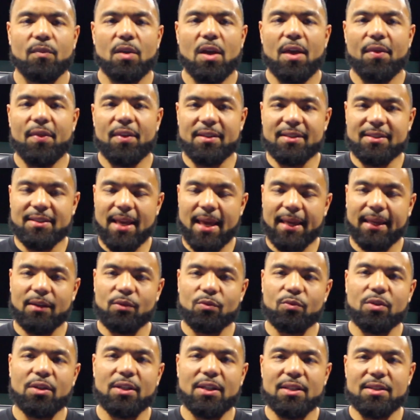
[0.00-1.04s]
The
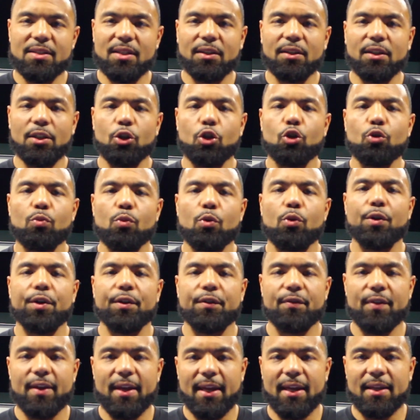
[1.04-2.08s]
second one is a little more
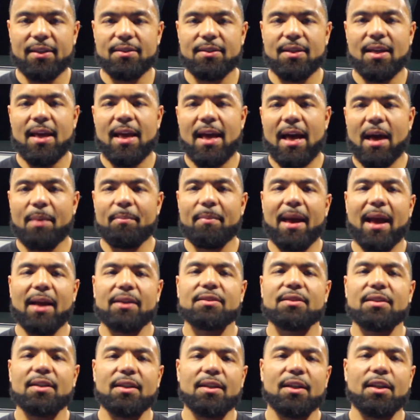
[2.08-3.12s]
advanced. I'm
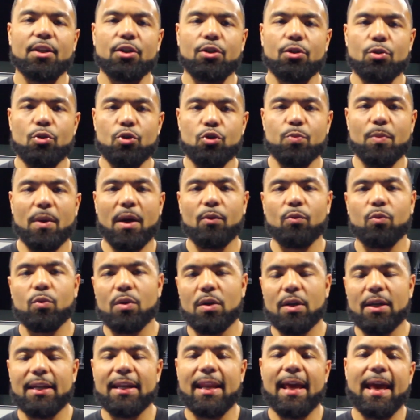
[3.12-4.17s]
actually going to use my
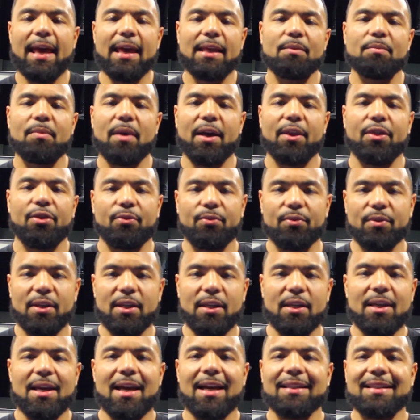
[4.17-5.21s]
1 and my
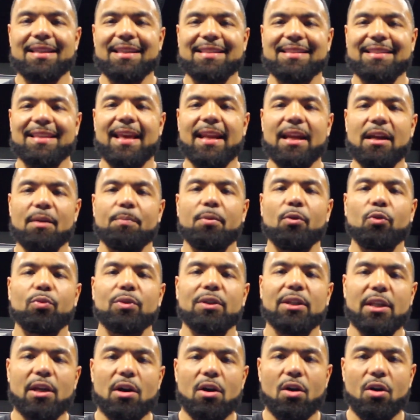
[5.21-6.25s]
3 to set up a
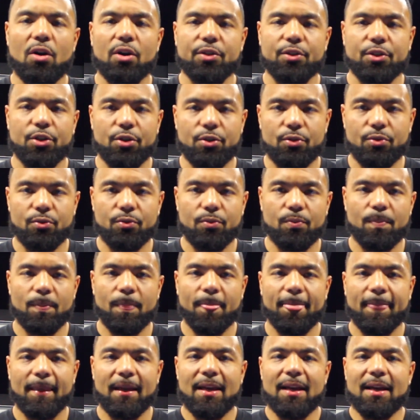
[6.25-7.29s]
really hard 2.
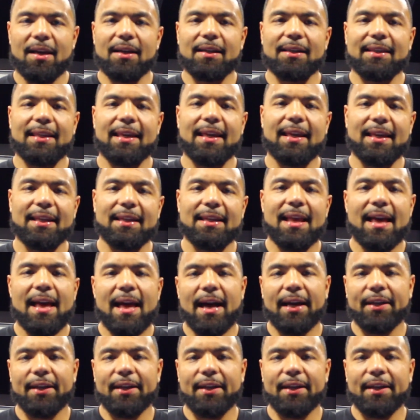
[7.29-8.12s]
Again, I